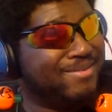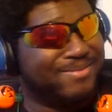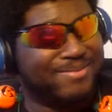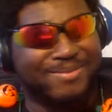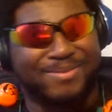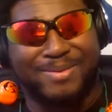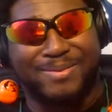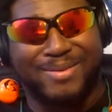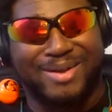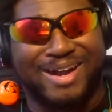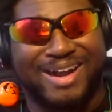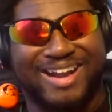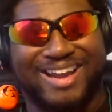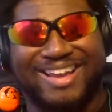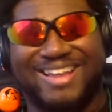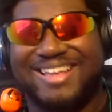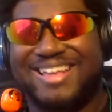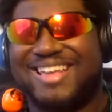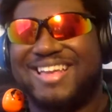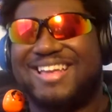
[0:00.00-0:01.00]

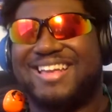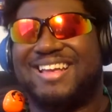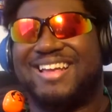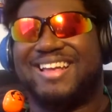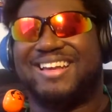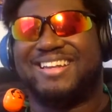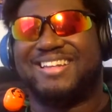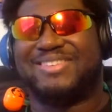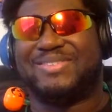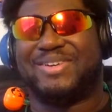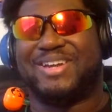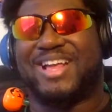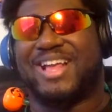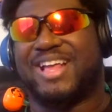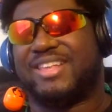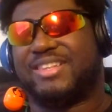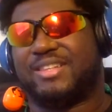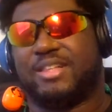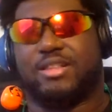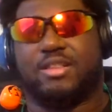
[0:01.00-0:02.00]
Why? And this one
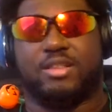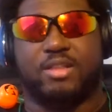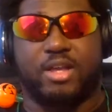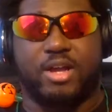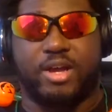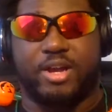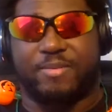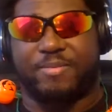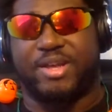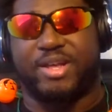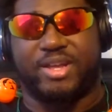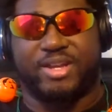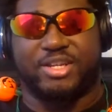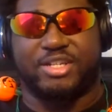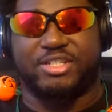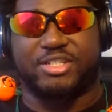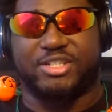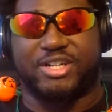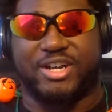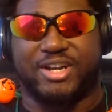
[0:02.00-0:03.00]
has a lot of penny
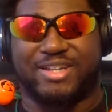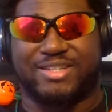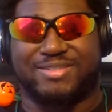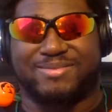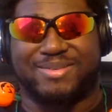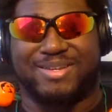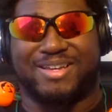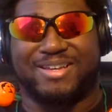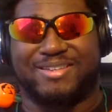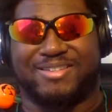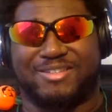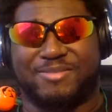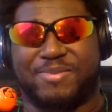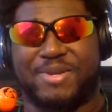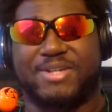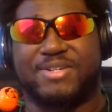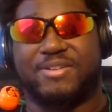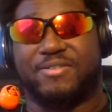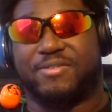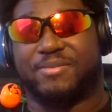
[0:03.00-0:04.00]
shots,
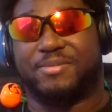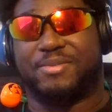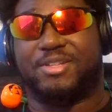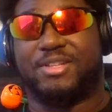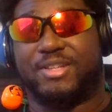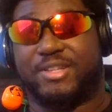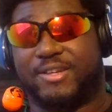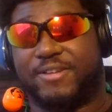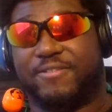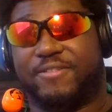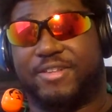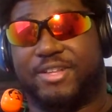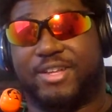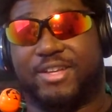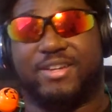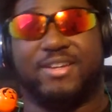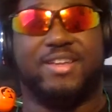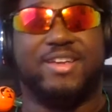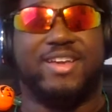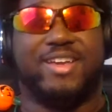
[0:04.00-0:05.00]
especially from
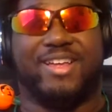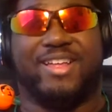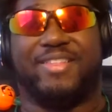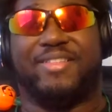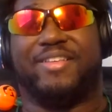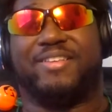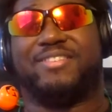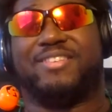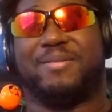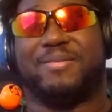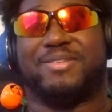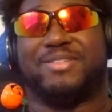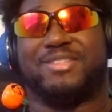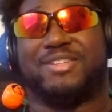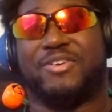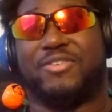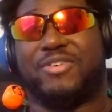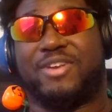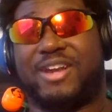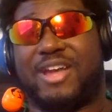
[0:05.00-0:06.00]
Cleveland in this
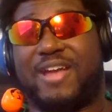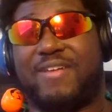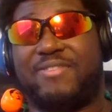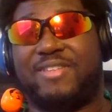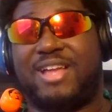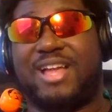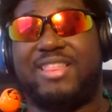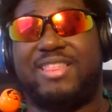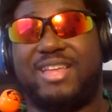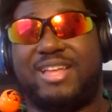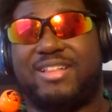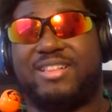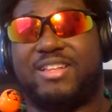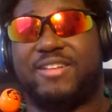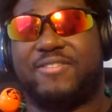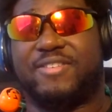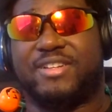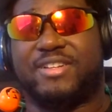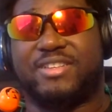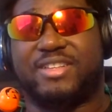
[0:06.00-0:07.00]
episode. Yeah, I think I like
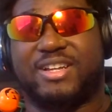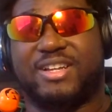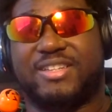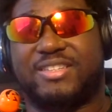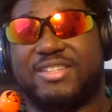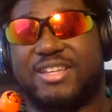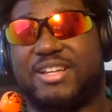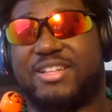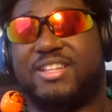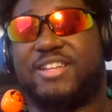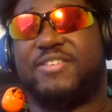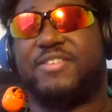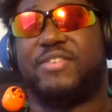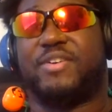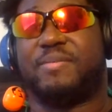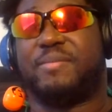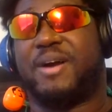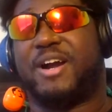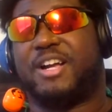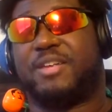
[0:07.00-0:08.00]
Cleveland. Like I said, Cleveland
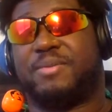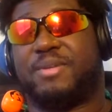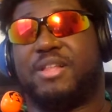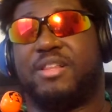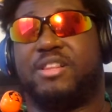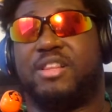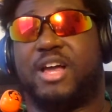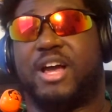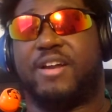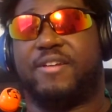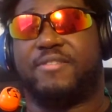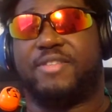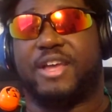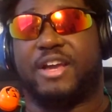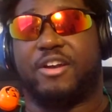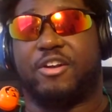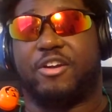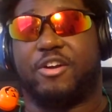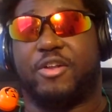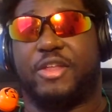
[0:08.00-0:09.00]
reminds me a lot of
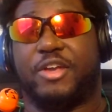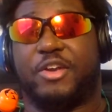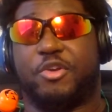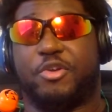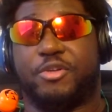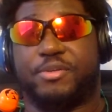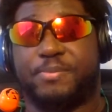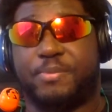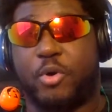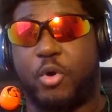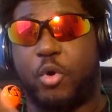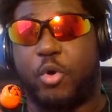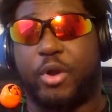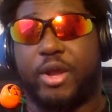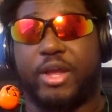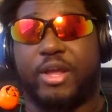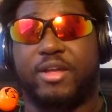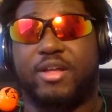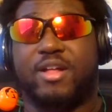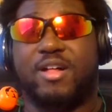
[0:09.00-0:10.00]
that girl that goes
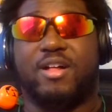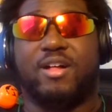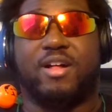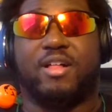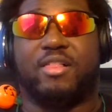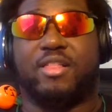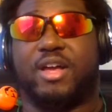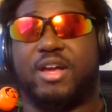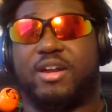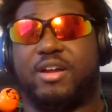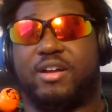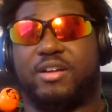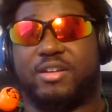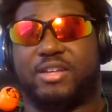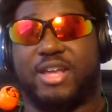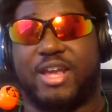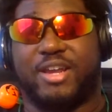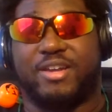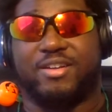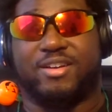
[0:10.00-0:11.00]
poi a lot on
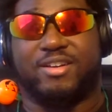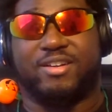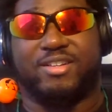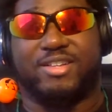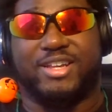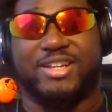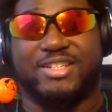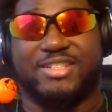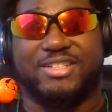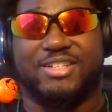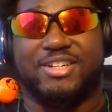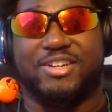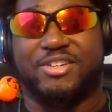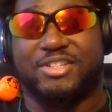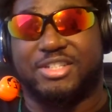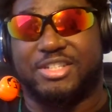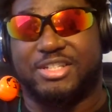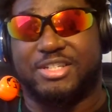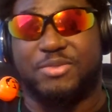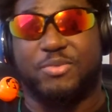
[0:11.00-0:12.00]
K-Ton Collection. You know,
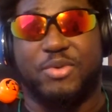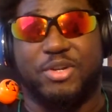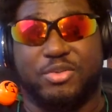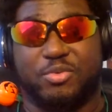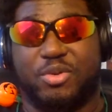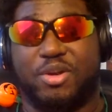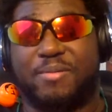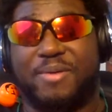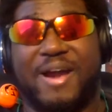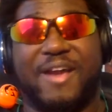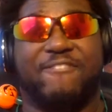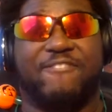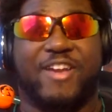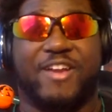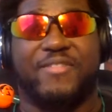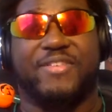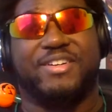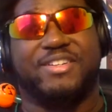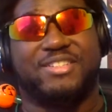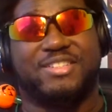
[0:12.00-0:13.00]
she was one of my
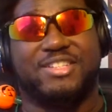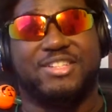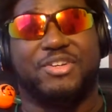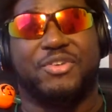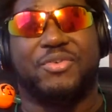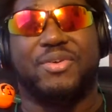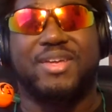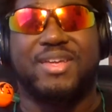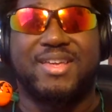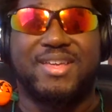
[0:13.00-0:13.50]
favorites too.